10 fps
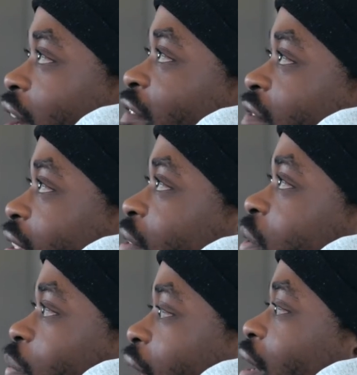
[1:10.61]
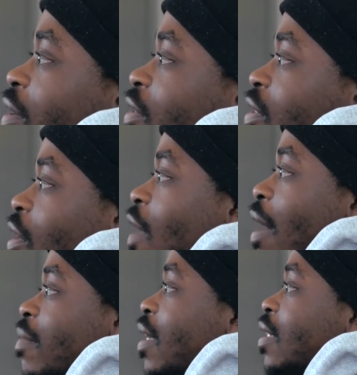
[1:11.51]
I feel inspired. So
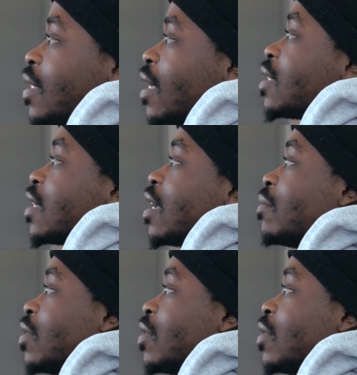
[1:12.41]
I made Say